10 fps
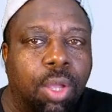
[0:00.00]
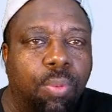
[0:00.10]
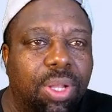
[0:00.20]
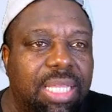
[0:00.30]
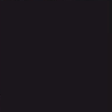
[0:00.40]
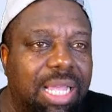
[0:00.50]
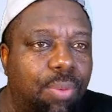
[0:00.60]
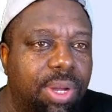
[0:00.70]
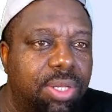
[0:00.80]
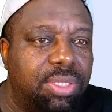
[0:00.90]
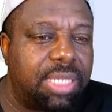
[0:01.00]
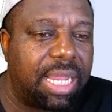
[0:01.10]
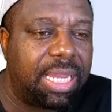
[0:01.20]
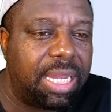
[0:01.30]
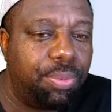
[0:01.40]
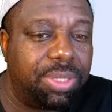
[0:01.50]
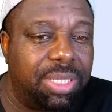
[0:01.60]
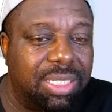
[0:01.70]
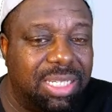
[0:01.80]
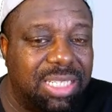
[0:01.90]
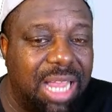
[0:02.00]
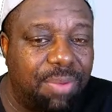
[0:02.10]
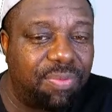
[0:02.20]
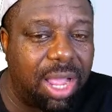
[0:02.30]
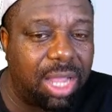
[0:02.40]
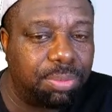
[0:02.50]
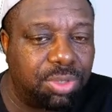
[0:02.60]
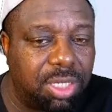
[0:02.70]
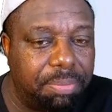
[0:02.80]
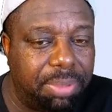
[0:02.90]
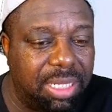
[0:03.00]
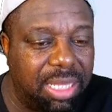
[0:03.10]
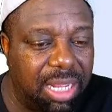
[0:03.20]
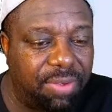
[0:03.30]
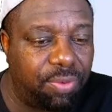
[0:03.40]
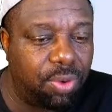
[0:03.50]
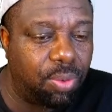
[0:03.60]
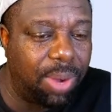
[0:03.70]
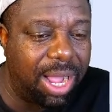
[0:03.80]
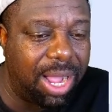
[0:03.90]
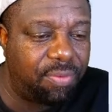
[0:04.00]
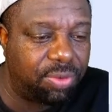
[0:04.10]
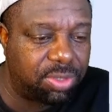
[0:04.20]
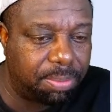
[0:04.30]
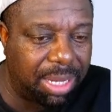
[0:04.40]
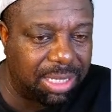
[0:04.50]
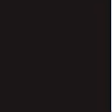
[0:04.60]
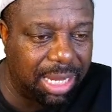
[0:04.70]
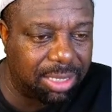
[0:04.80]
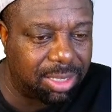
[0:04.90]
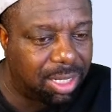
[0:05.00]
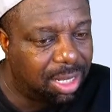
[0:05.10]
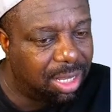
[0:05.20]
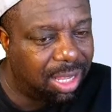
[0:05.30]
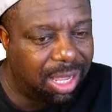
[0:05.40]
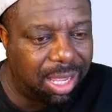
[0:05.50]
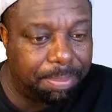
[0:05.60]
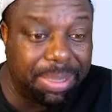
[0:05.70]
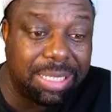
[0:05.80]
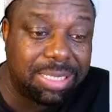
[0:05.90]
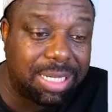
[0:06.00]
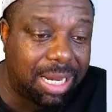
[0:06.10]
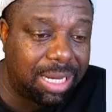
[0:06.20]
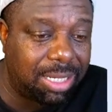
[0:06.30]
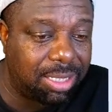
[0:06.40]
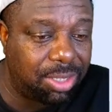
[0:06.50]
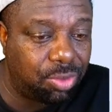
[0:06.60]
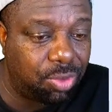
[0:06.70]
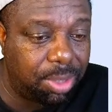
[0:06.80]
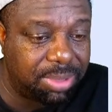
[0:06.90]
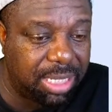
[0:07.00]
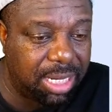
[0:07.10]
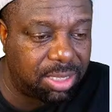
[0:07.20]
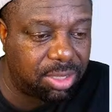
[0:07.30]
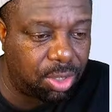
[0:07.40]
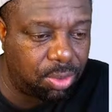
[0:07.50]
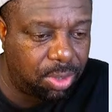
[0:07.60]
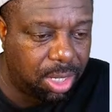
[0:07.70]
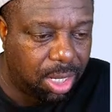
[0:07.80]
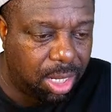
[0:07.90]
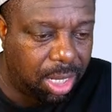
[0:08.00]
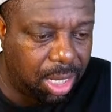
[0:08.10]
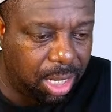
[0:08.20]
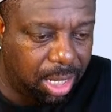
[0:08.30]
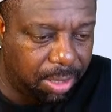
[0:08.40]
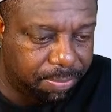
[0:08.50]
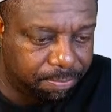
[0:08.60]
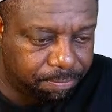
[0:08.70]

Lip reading: one thing I will say here with this, the shop volume should be there for a while for somebody like PJ. You know what I'm saying? So. Uh,